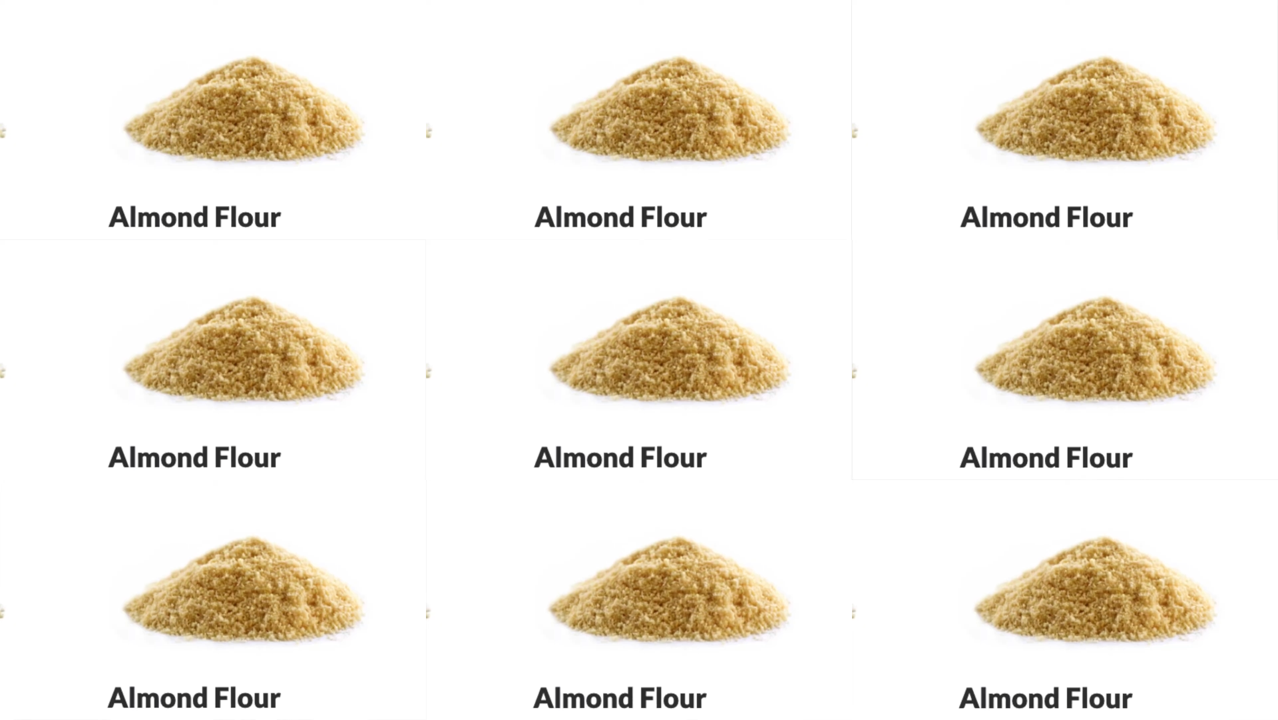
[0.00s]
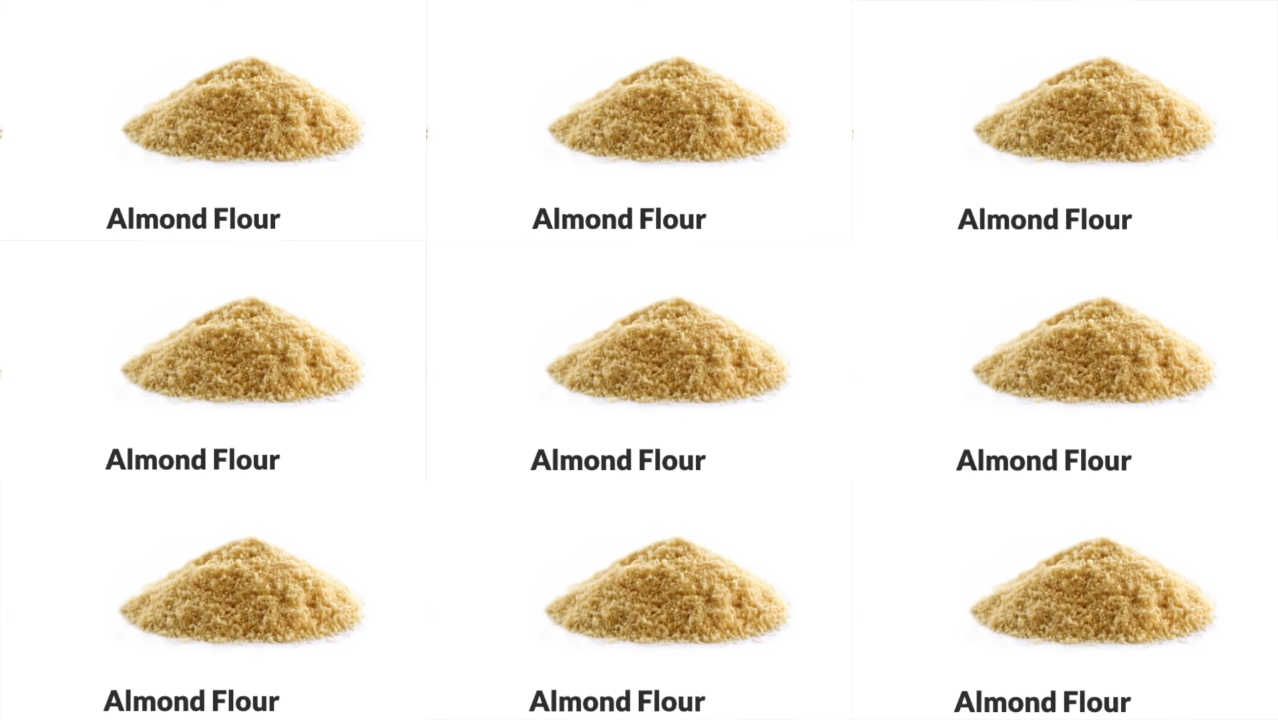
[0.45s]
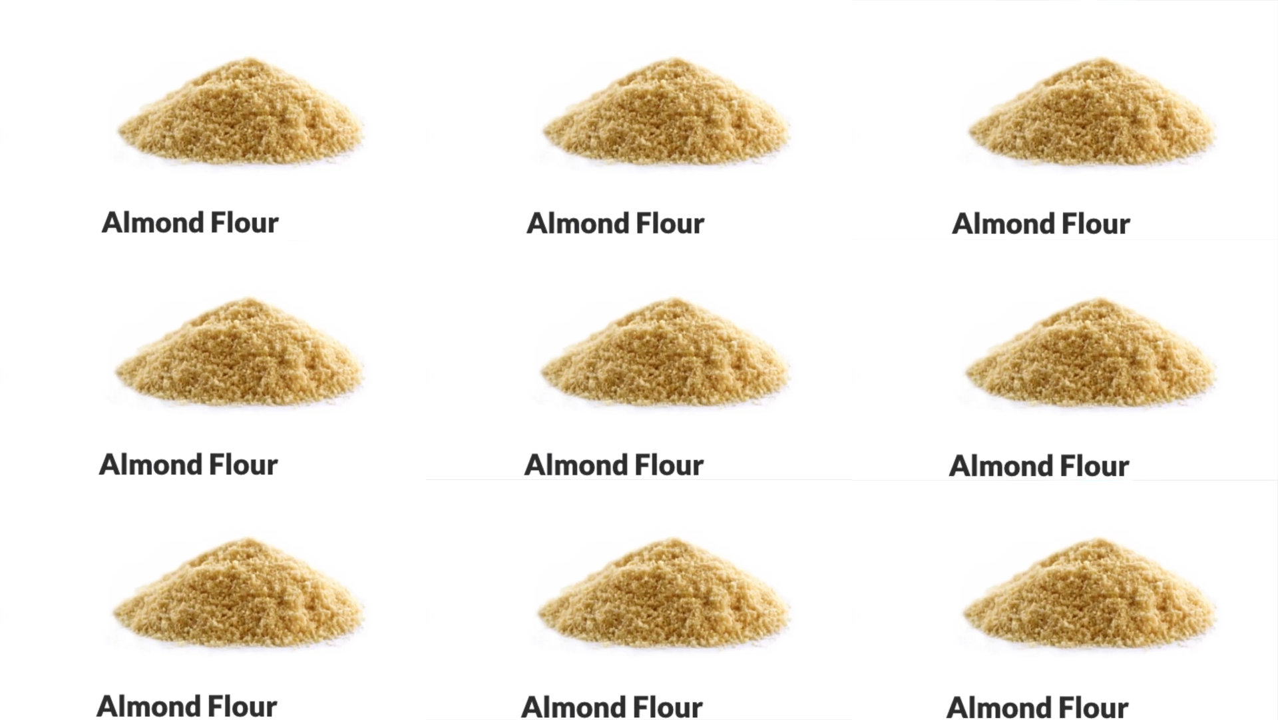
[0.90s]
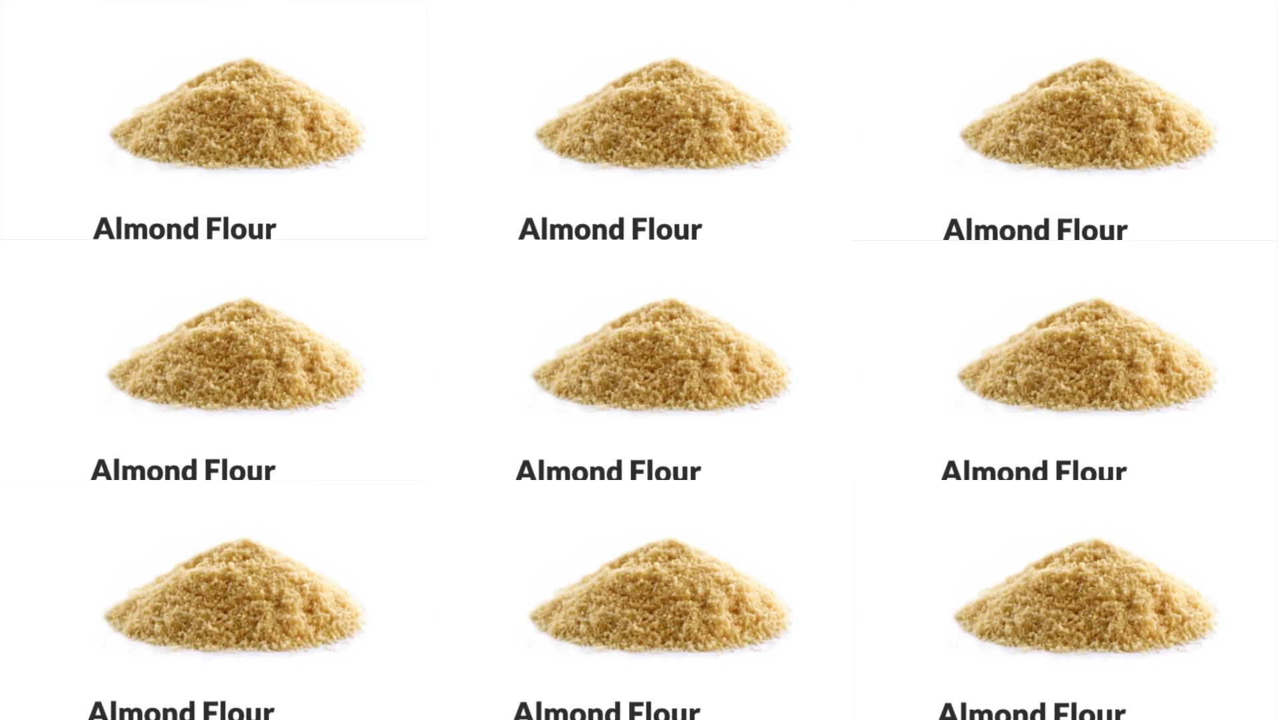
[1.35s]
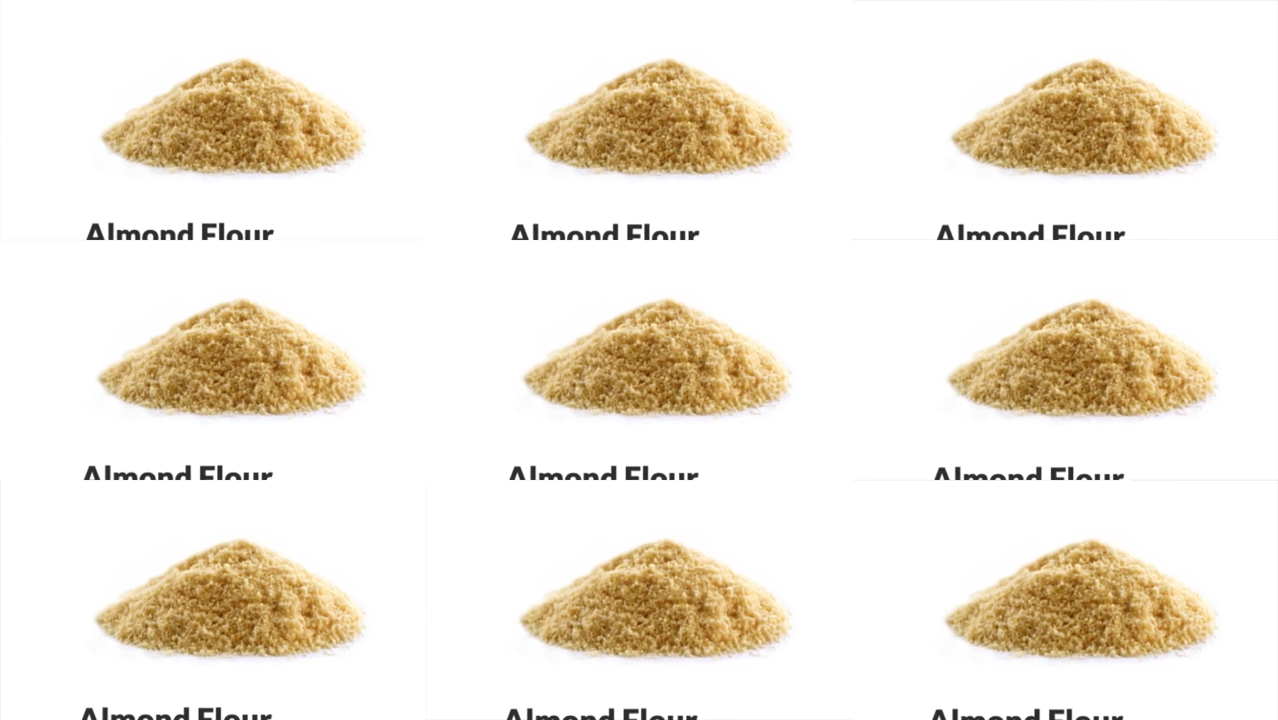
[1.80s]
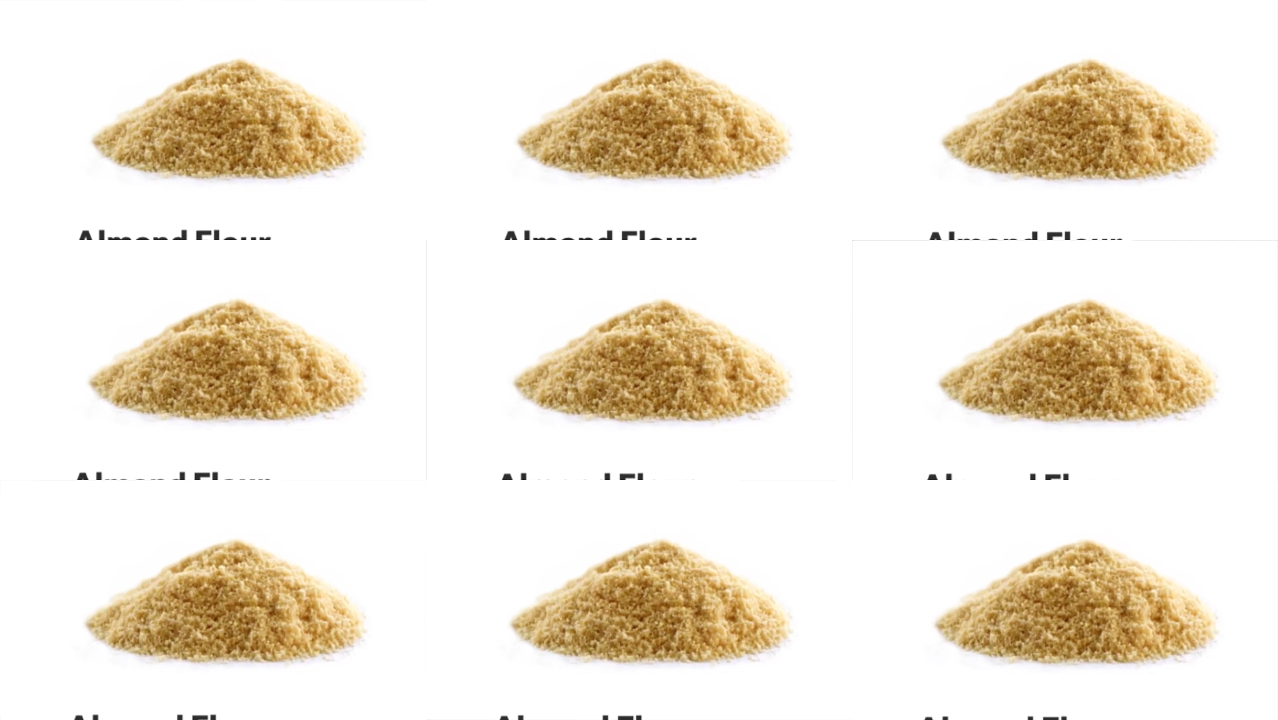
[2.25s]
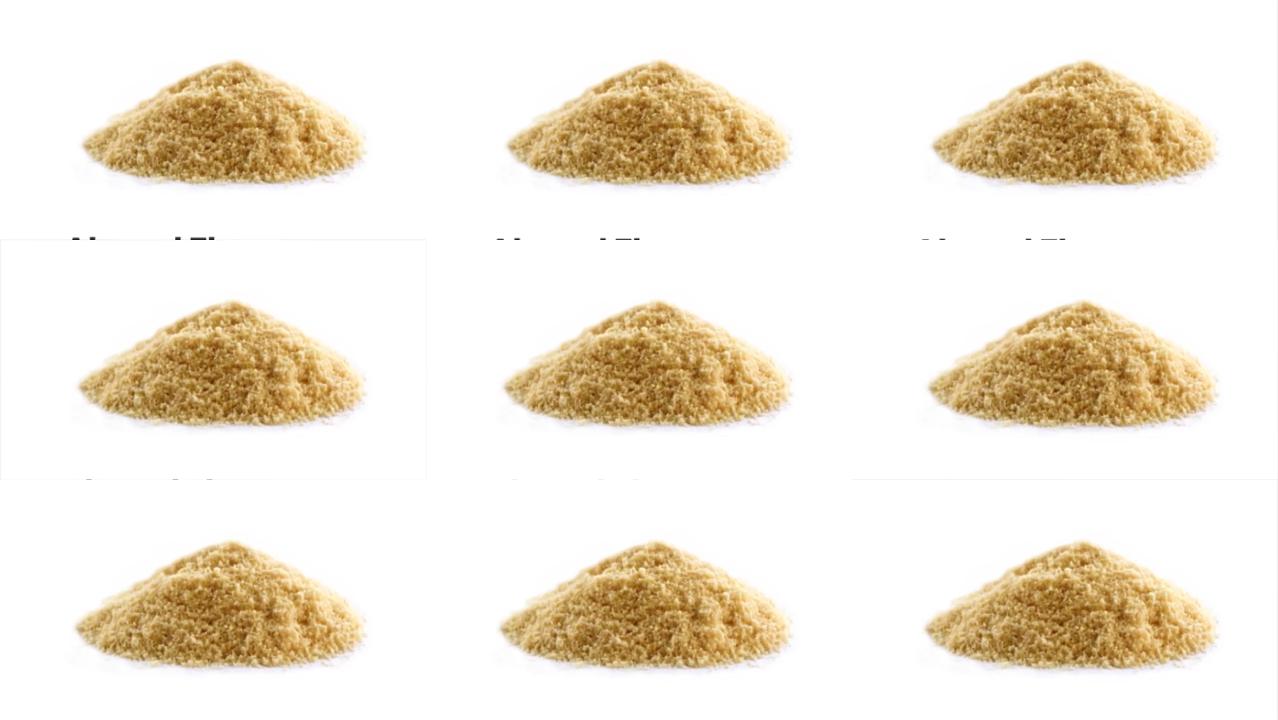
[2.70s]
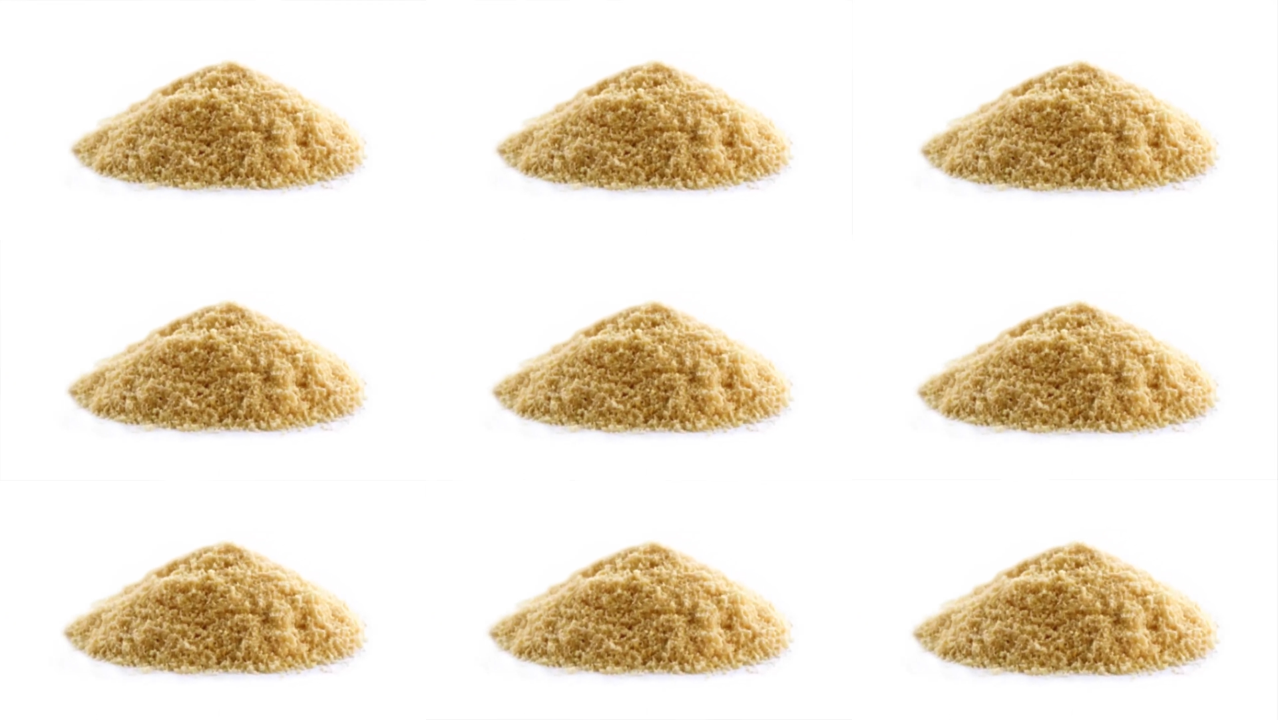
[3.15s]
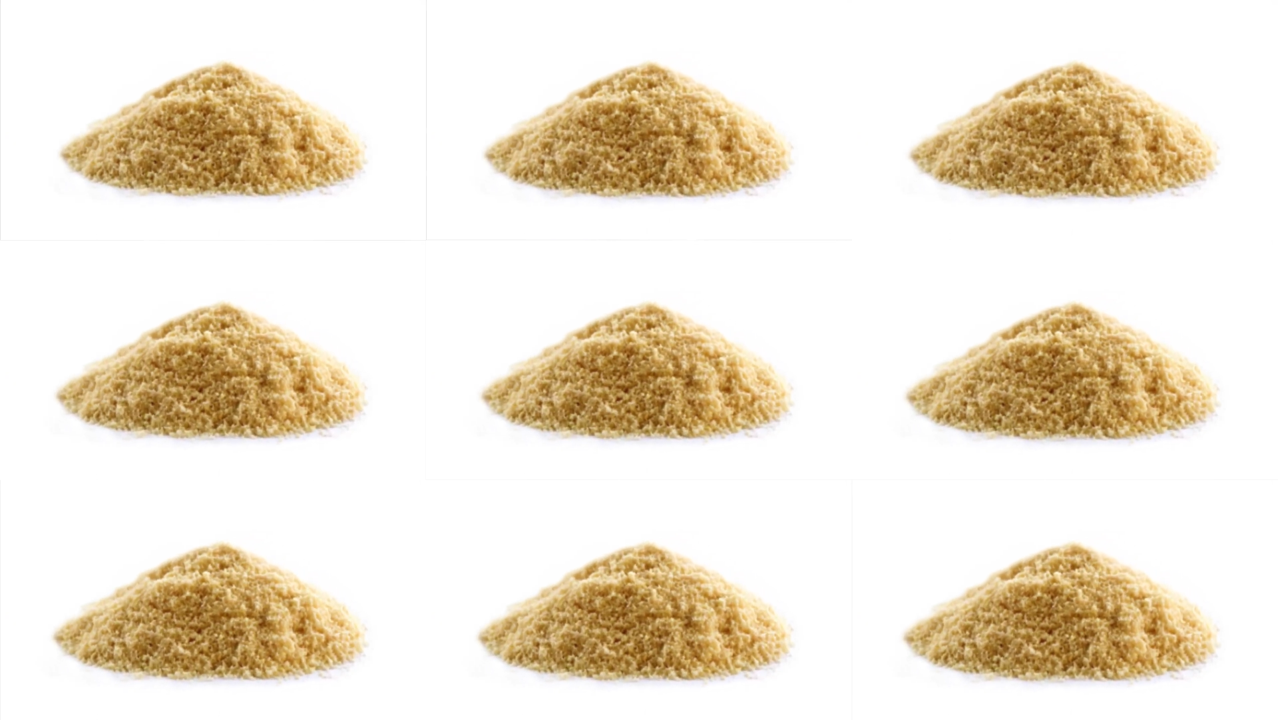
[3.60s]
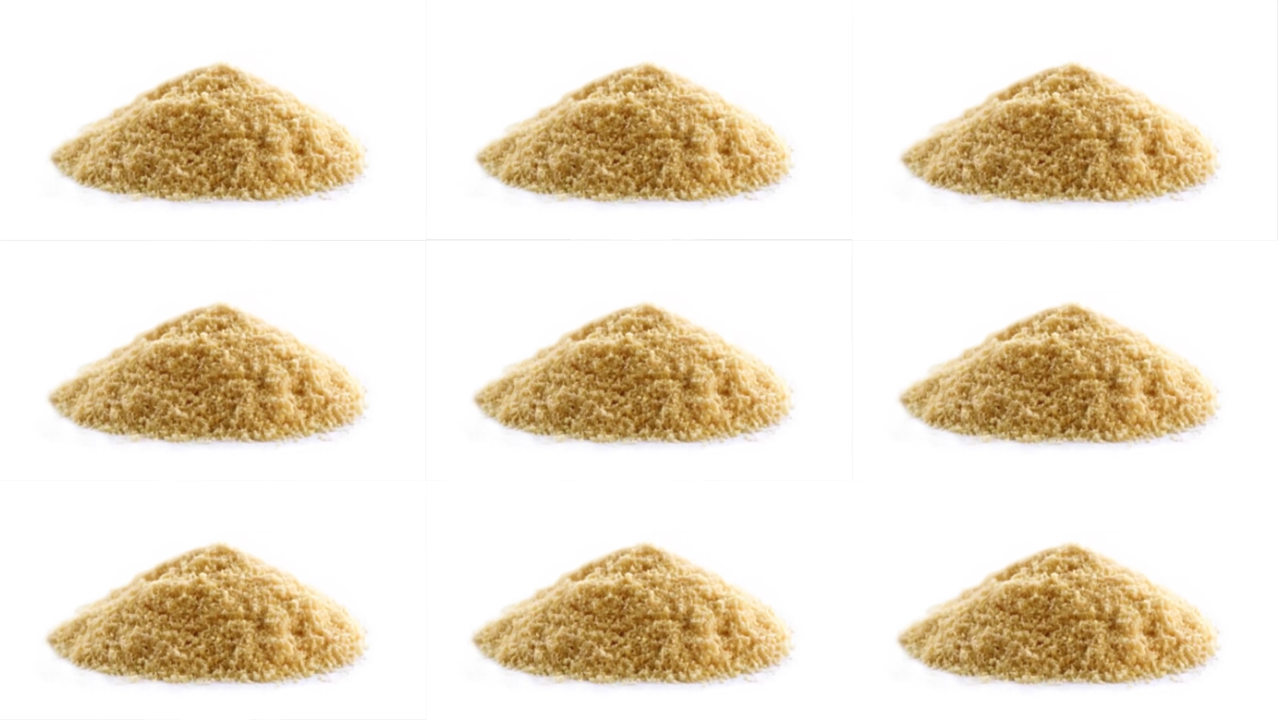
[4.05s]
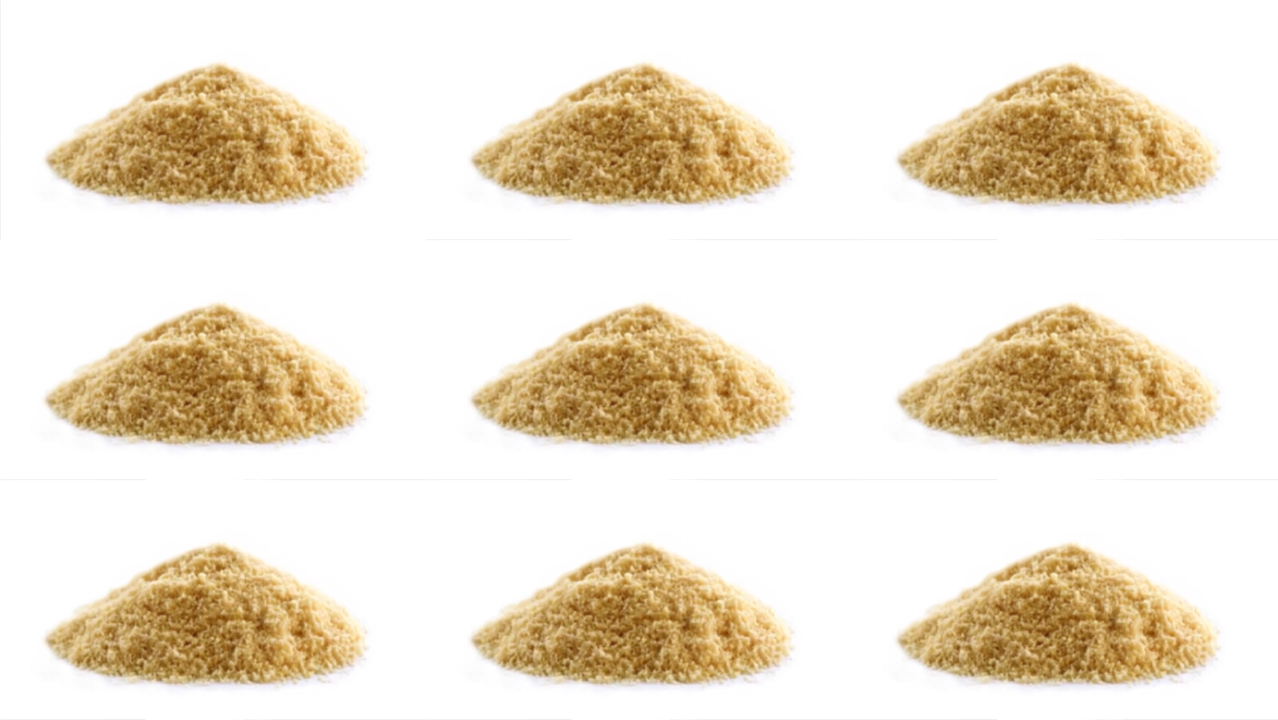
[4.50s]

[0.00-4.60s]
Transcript: Nobody's mouth can be seen.